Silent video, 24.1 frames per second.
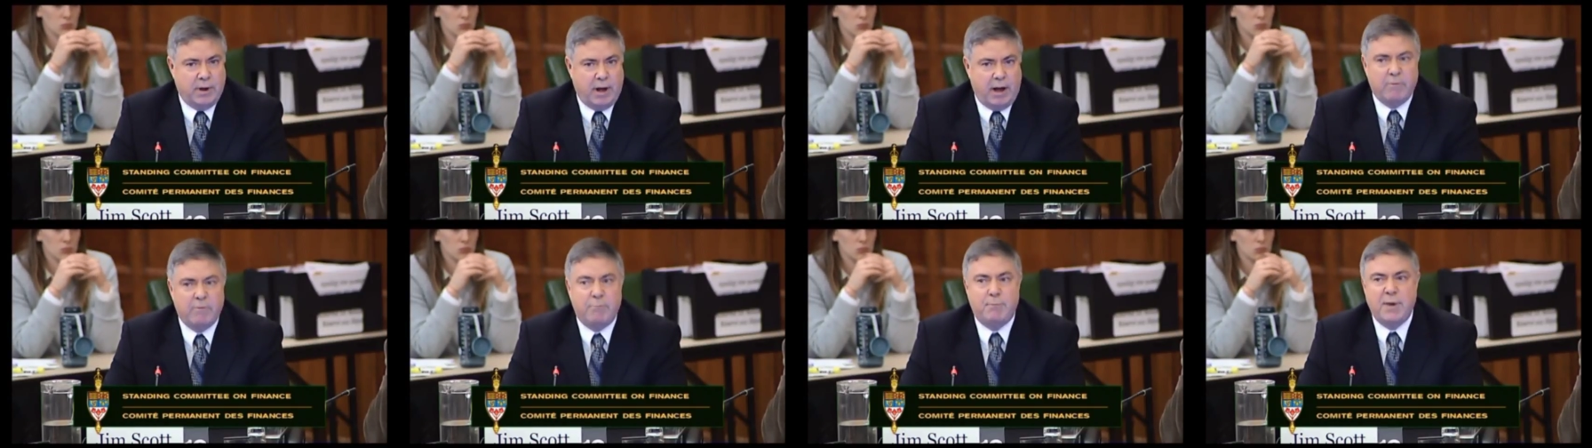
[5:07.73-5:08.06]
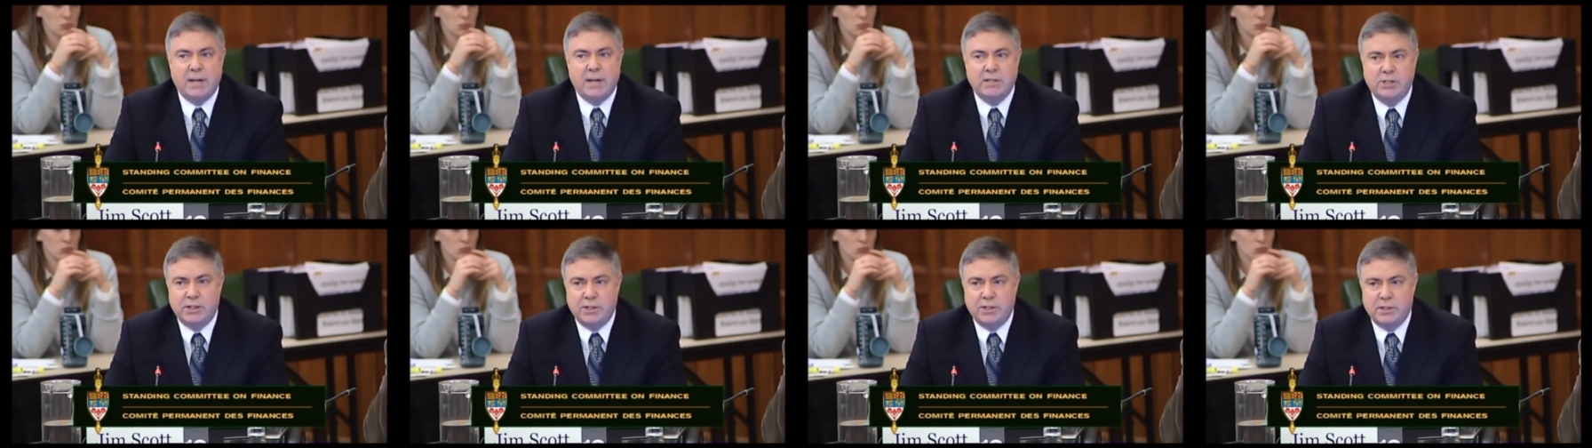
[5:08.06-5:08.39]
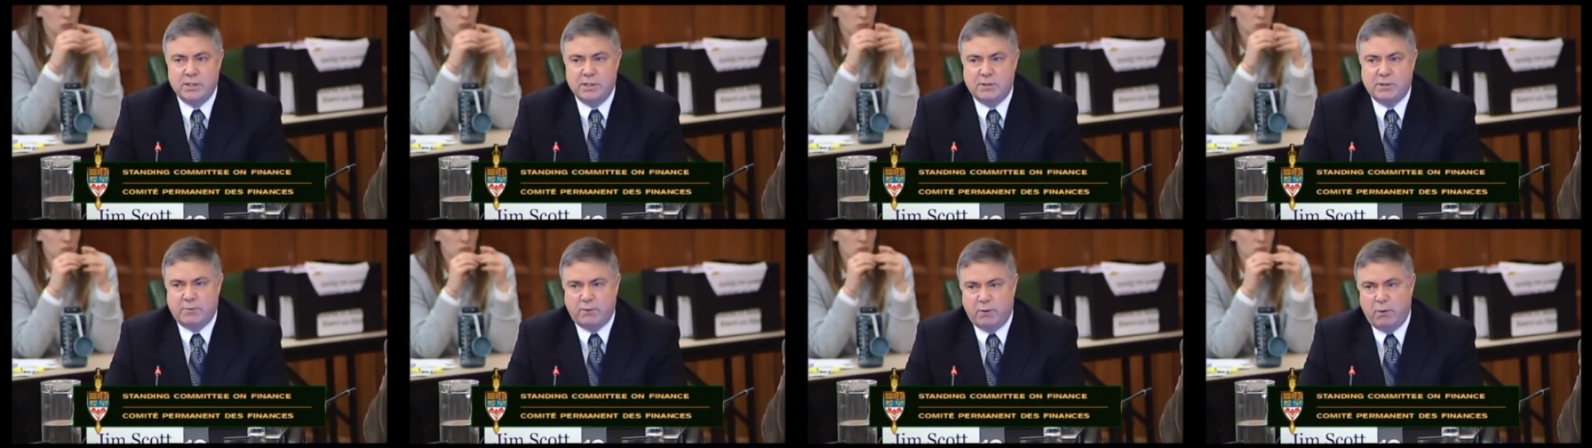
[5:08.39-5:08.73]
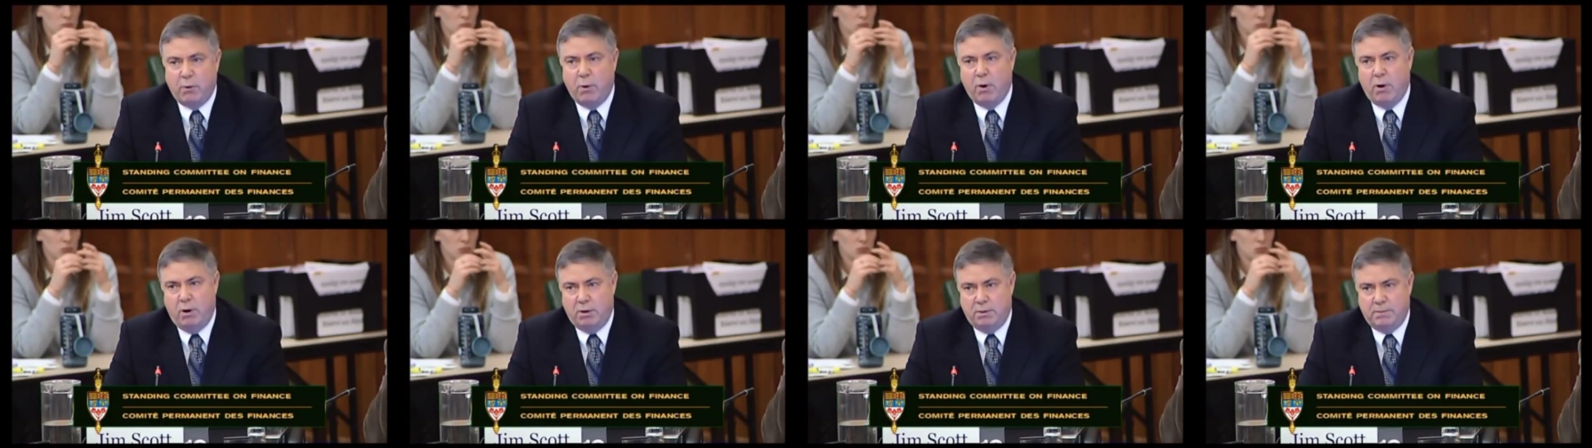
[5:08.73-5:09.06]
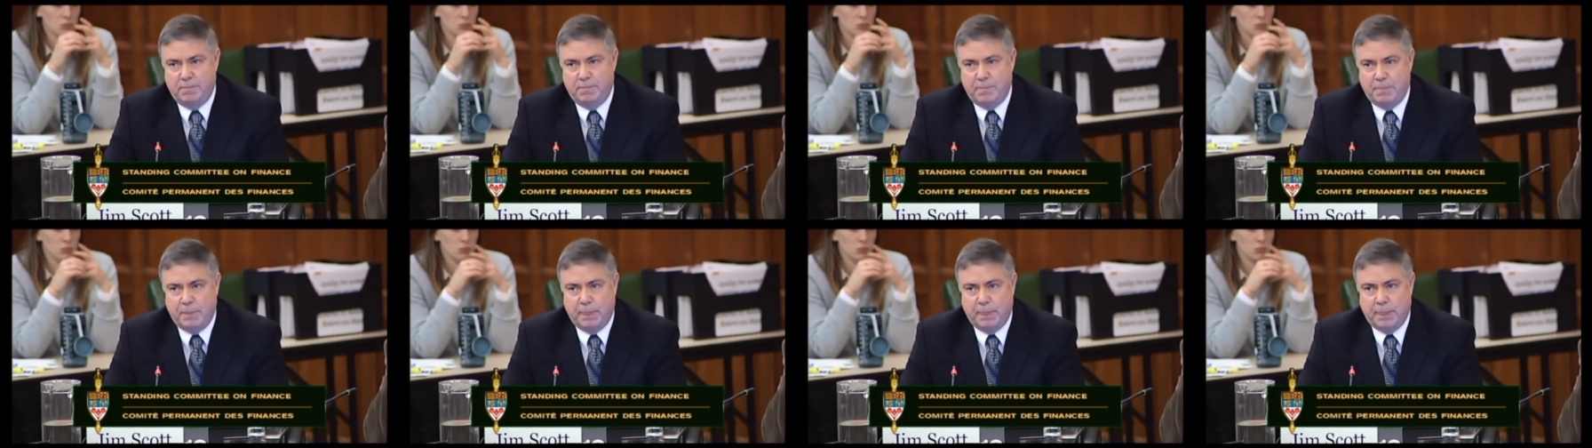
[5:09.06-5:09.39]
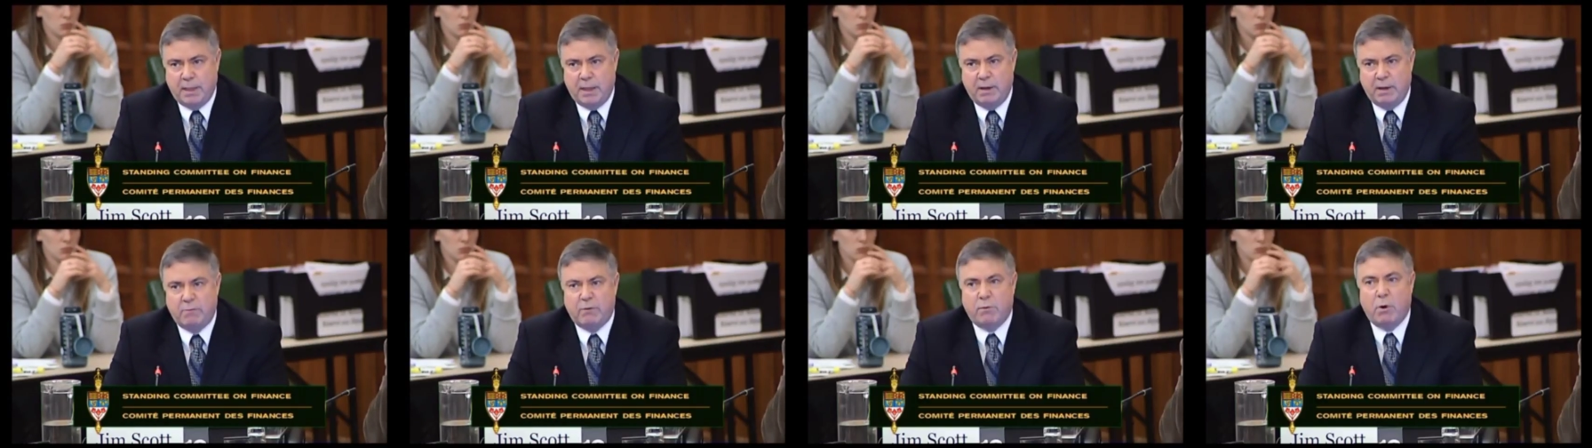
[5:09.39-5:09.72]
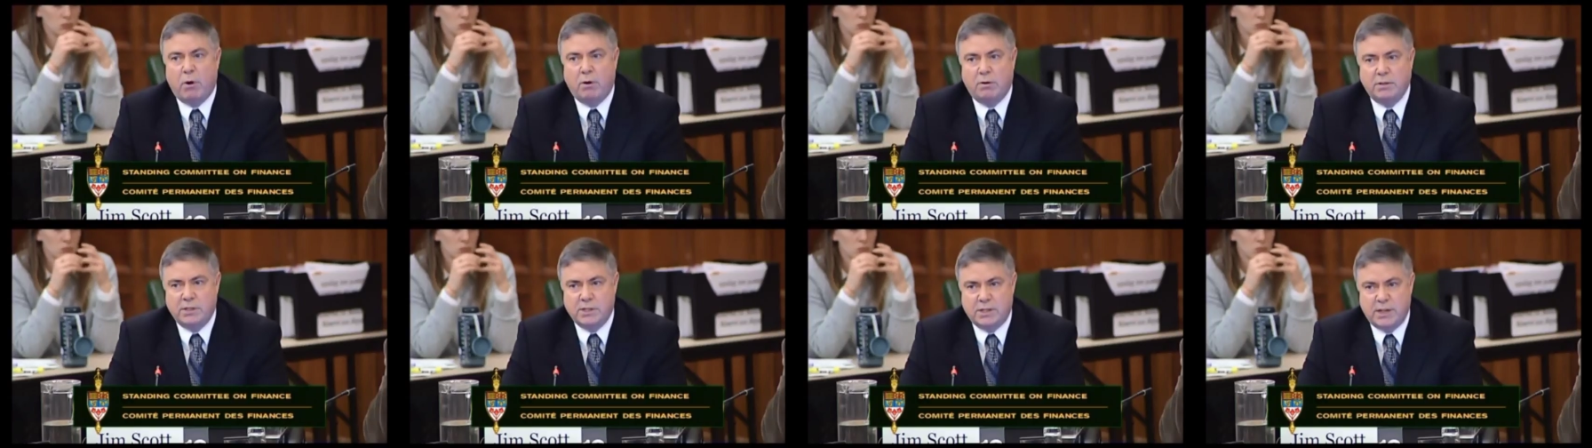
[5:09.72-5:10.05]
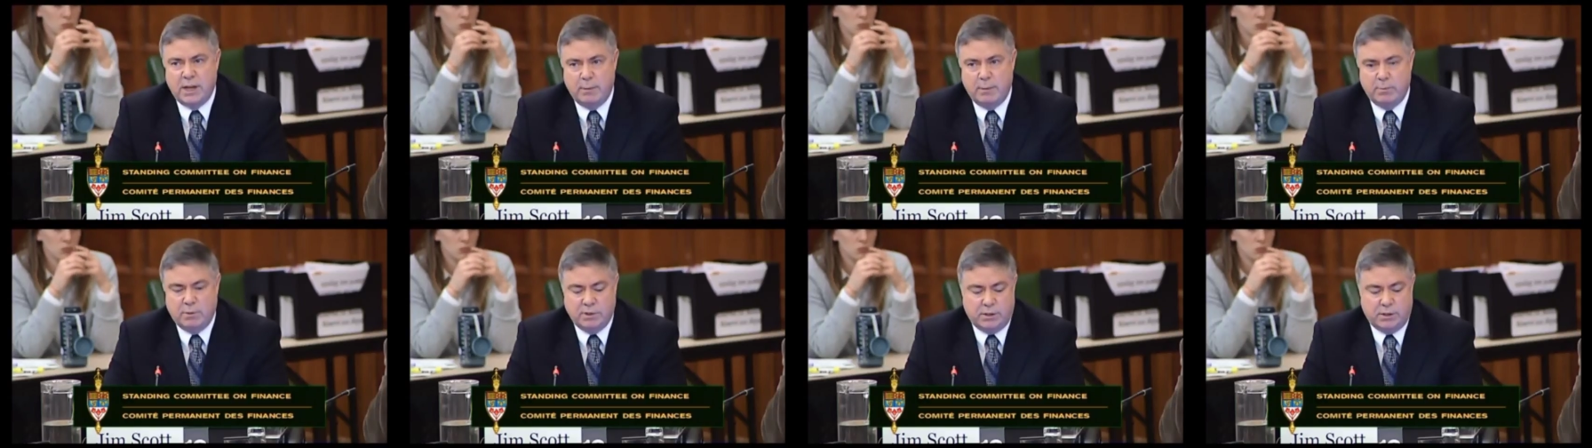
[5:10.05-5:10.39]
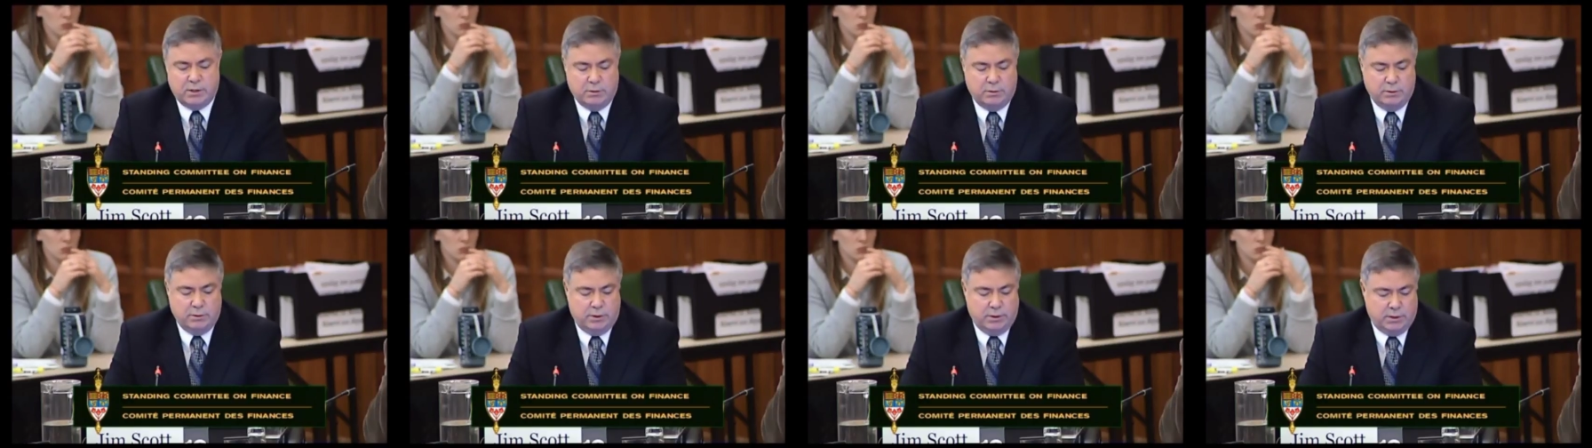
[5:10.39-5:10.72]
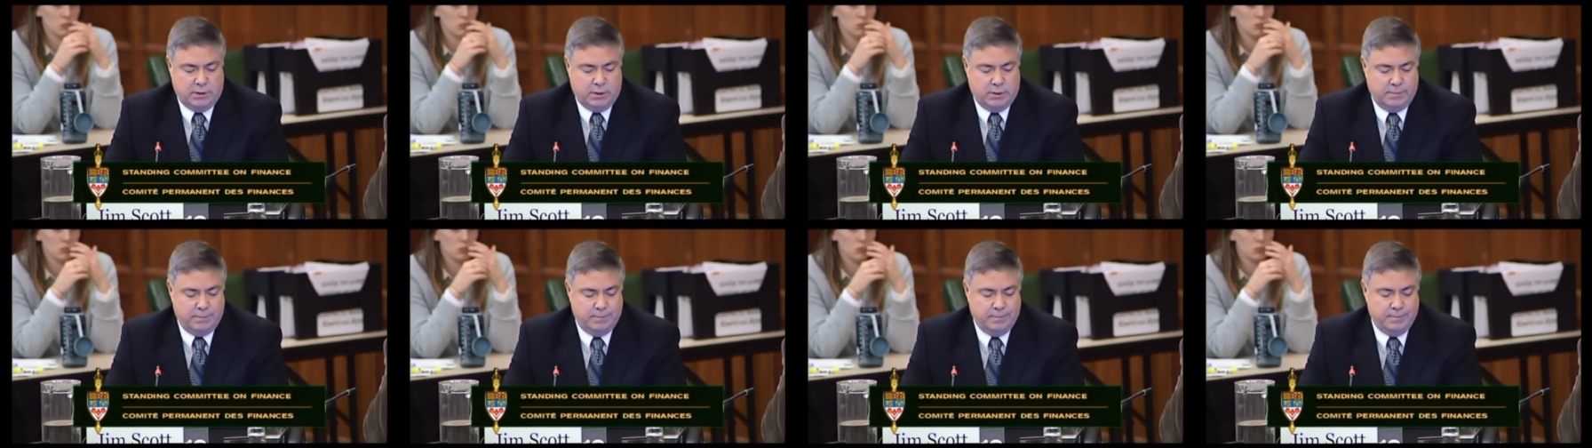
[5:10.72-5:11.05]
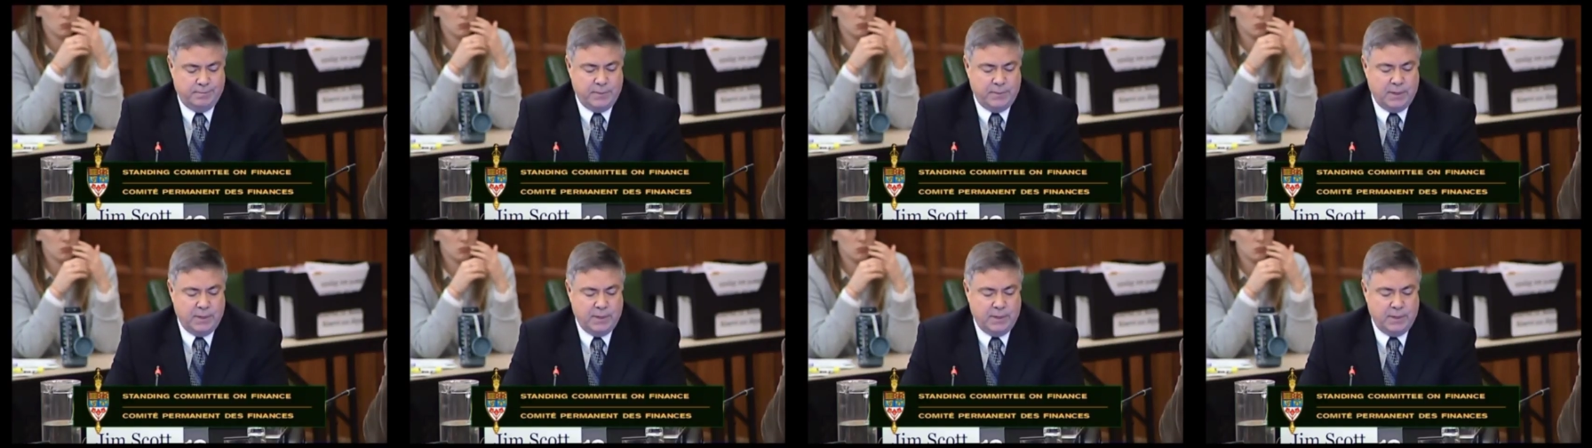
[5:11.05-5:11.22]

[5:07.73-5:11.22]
of pensions for all disabled soldiers.